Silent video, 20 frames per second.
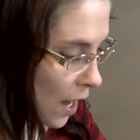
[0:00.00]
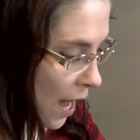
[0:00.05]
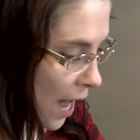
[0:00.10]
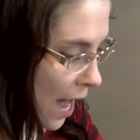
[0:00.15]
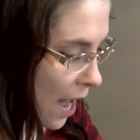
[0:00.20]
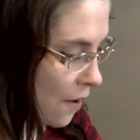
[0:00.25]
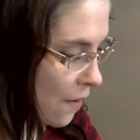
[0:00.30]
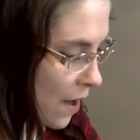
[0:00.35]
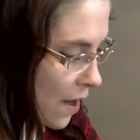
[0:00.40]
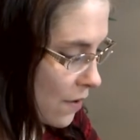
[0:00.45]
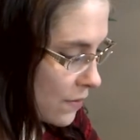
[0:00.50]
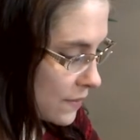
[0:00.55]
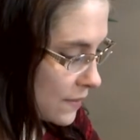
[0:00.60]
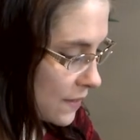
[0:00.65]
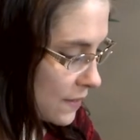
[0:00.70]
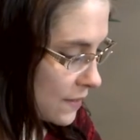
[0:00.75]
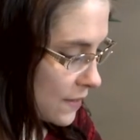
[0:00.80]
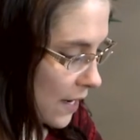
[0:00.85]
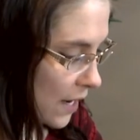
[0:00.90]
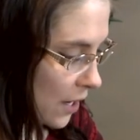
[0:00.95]
How else
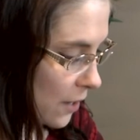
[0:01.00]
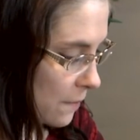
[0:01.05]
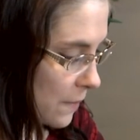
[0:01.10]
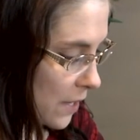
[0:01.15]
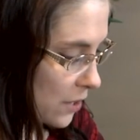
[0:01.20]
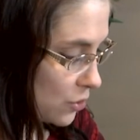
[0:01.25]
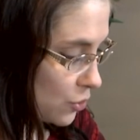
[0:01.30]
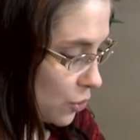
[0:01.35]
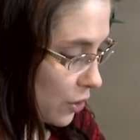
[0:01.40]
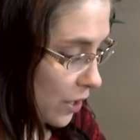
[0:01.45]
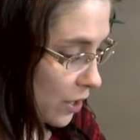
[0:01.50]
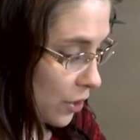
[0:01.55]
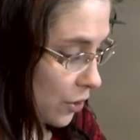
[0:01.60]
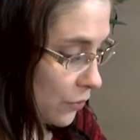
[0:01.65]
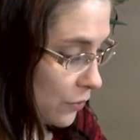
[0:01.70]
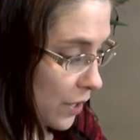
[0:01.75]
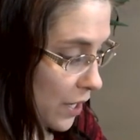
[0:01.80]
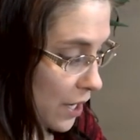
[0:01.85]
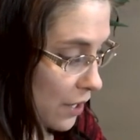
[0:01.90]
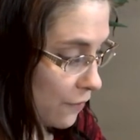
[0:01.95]
is AirMetric
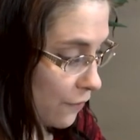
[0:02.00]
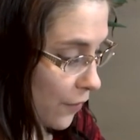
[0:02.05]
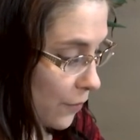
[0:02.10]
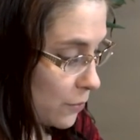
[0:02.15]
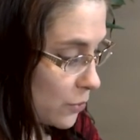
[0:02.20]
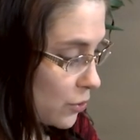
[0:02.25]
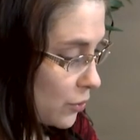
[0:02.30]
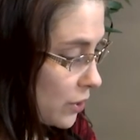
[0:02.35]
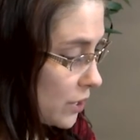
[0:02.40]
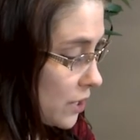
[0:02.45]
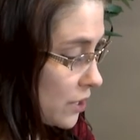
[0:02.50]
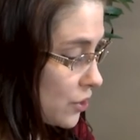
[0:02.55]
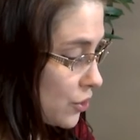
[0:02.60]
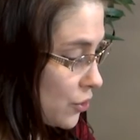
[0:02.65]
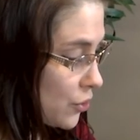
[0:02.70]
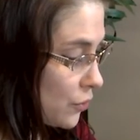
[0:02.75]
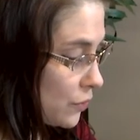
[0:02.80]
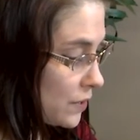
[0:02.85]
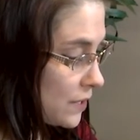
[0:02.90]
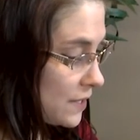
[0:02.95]
unique from
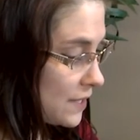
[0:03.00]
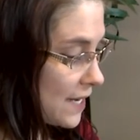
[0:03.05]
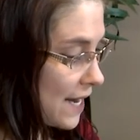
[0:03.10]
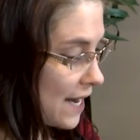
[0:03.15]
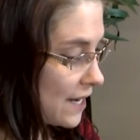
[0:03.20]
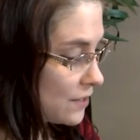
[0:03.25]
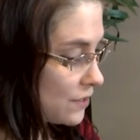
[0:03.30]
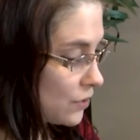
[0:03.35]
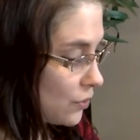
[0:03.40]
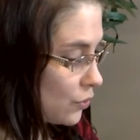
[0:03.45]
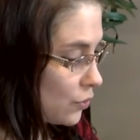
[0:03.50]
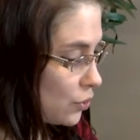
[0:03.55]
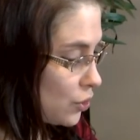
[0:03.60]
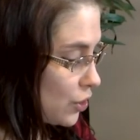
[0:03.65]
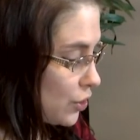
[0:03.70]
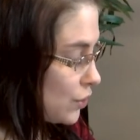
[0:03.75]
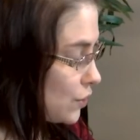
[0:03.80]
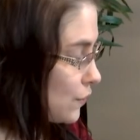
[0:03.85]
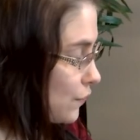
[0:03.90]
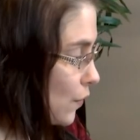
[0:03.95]
traditional design
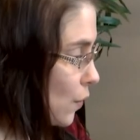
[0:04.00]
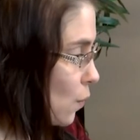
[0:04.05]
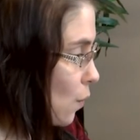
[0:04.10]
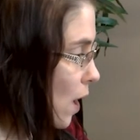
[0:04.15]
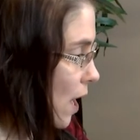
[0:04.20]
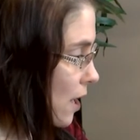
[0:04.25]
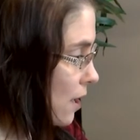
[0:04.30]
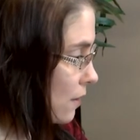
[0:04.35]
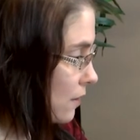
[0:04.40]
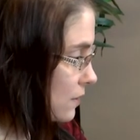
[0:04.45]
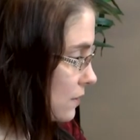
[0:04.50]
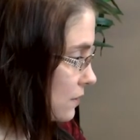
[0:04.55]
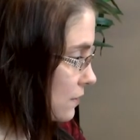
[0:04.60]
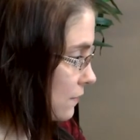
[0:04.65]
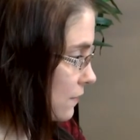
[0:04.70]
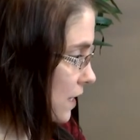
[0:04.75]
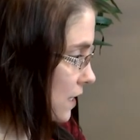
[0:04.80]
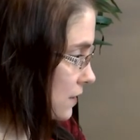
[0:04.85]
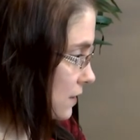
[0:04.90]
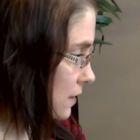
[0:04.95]
solutions for wireless
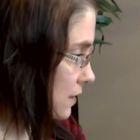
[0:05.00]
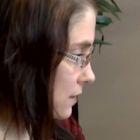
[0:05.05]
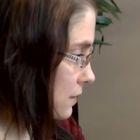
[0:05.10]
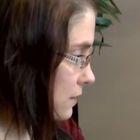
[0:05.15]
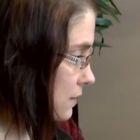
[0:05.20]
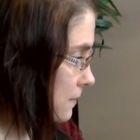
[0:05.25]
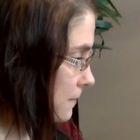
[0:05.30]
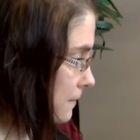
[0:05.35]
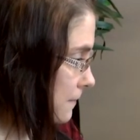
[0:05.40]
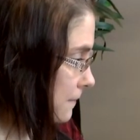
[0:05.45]
devices?